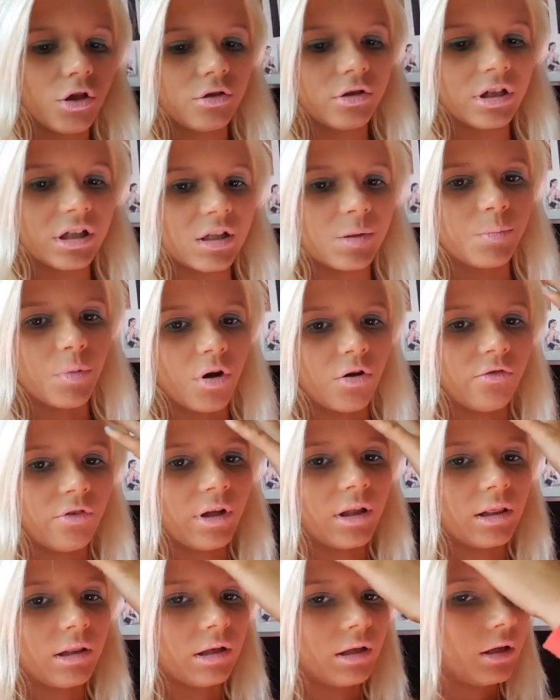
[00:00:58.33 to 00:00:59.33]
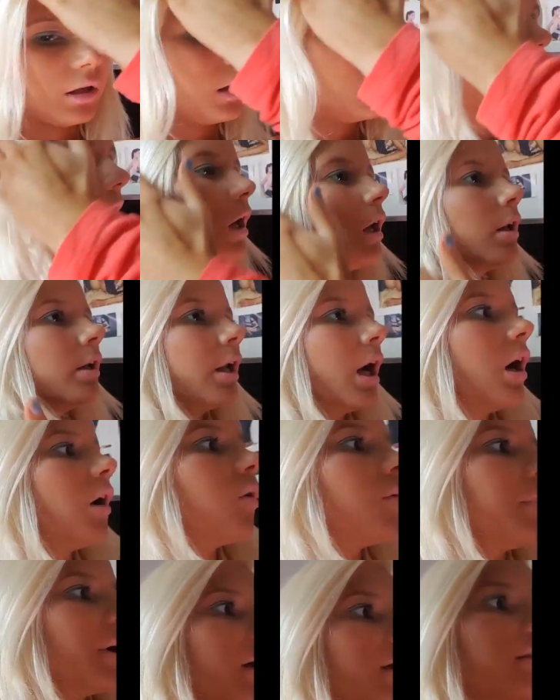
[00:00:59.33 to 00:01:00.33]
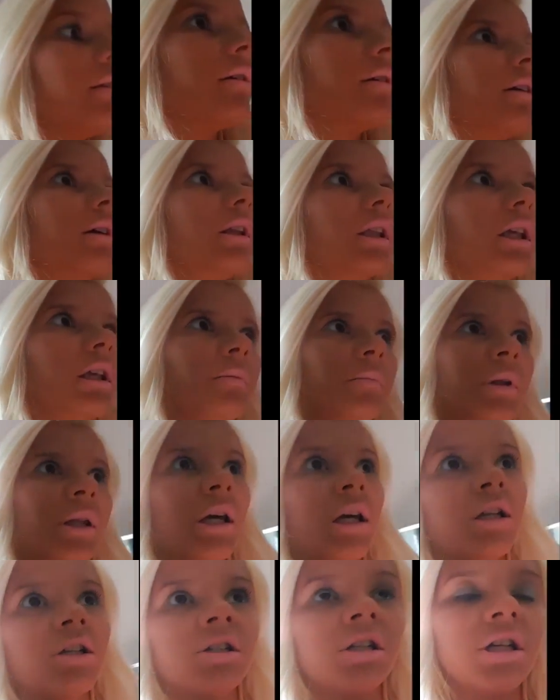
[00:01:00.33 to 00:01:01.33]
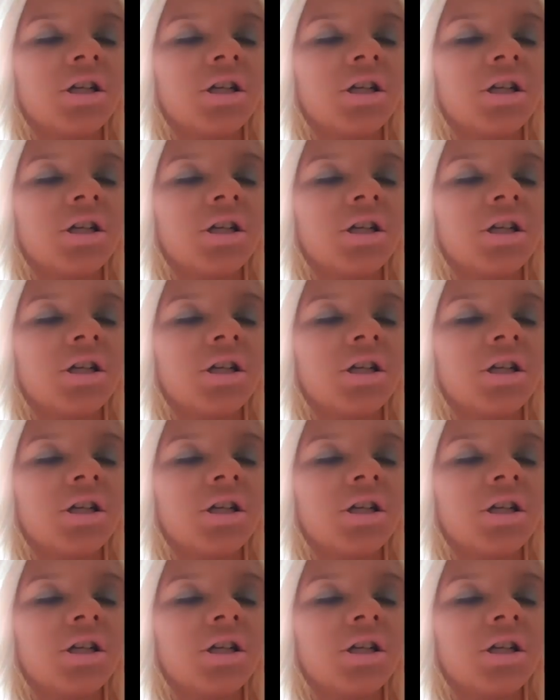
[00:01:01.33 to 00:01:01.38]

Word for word: so that's perfectly now about the uh, Nicki Minaj